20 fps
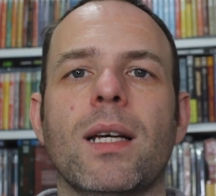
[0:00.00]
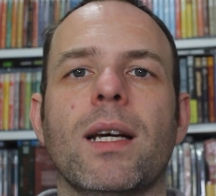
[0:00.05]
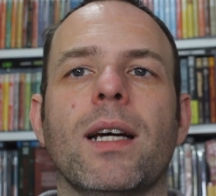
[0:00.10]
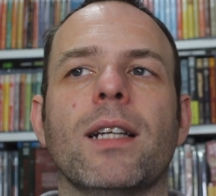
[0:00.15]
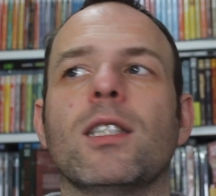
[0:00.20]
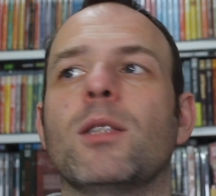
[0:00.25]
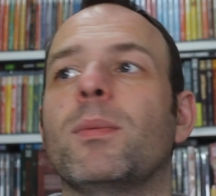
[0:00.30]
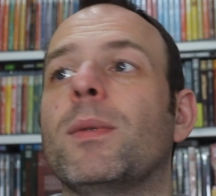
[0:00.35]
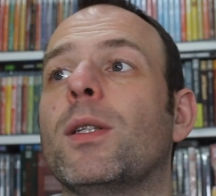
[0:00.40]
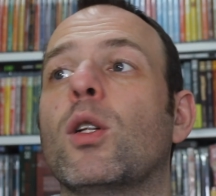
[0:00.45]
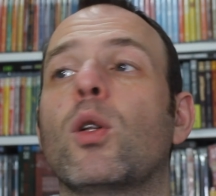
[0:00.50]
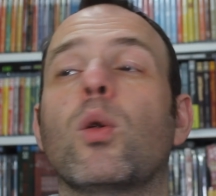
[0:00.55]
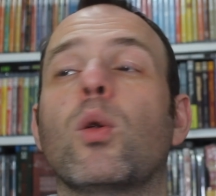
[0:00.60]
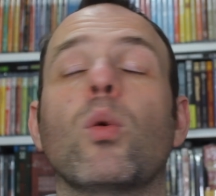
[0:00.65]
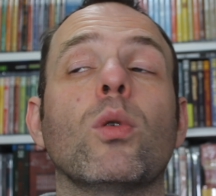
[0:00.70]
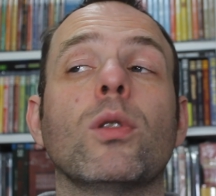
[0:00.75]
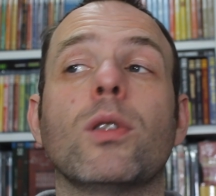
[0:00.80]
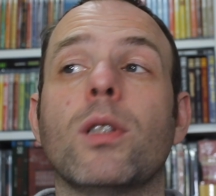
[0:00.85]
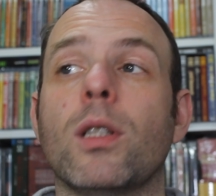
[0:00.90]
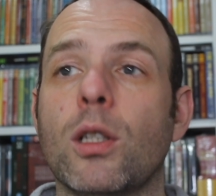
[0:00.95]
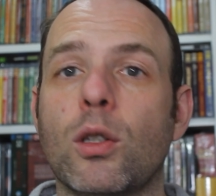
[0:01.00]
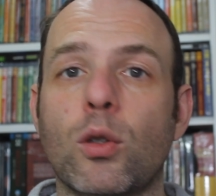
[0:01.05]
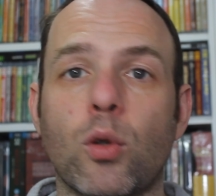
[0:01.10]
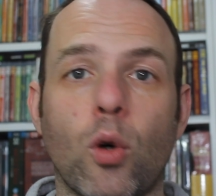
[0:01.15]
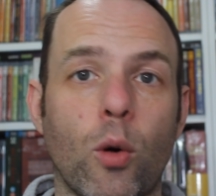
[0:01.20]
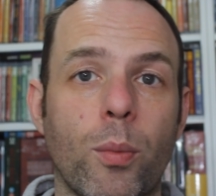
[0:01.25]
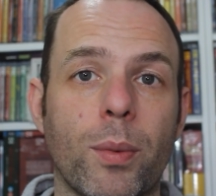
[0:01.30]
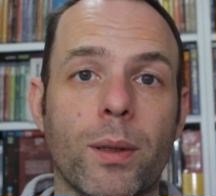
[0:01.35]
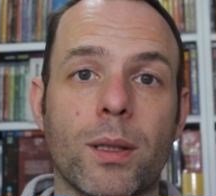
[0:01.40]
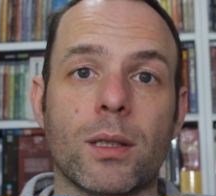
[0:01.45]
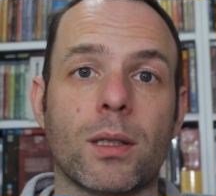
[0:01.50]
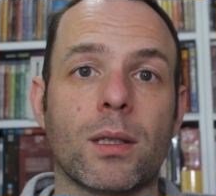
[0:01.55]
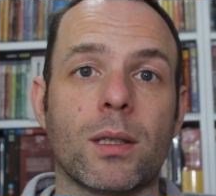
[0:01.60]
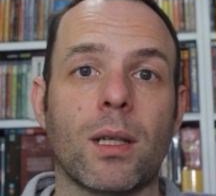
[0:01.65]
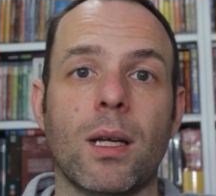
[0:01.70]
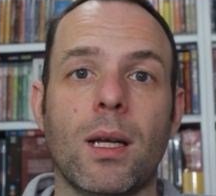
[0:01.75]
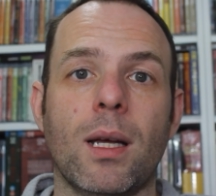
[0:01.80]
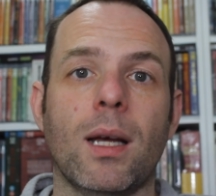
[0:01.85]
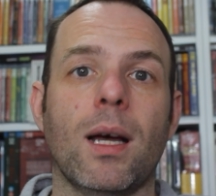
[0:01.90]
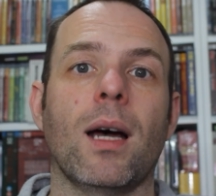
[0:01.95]
and it's been close to the top, and it's
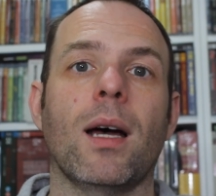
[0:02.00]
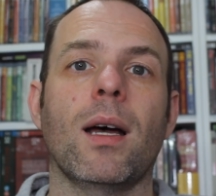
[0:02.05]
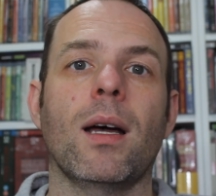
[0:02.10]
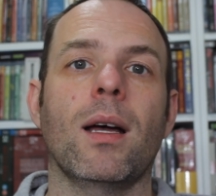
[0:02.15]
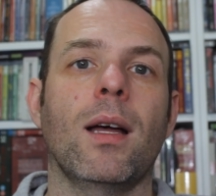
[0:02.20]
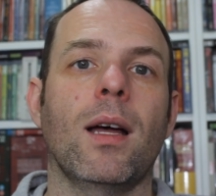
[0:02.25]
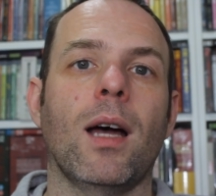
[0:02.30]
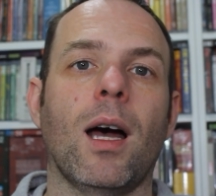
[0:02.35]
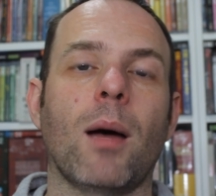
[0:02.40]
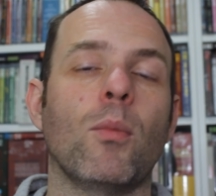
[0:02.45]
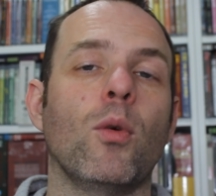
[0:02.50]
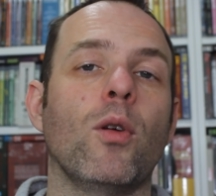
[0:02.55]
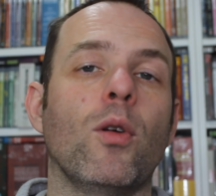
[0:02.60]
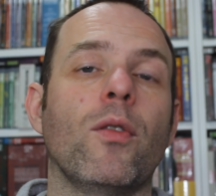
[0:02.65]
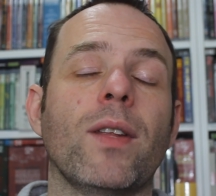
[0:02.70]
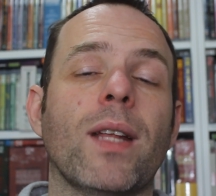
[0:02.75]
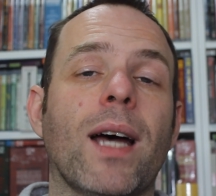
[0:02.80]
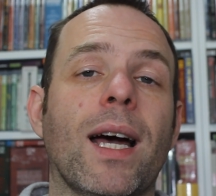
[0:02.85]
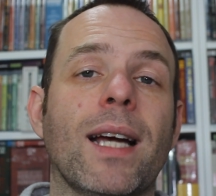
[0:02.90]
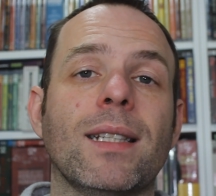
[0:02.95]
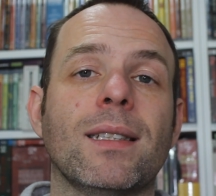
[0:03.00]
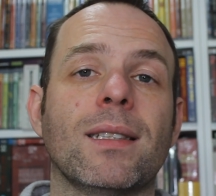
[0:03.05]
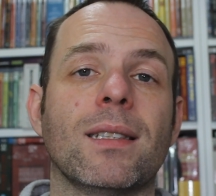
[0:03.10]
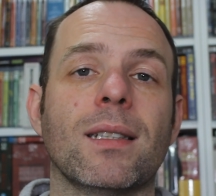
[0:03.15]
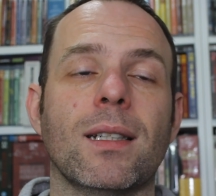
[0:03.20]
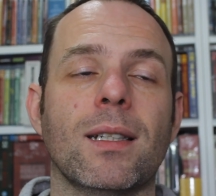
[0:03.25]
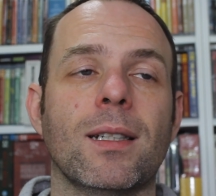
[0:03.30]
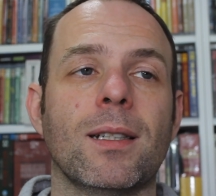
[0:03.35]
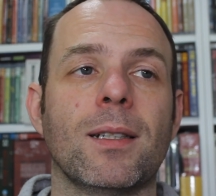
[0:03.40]
a movie that I'd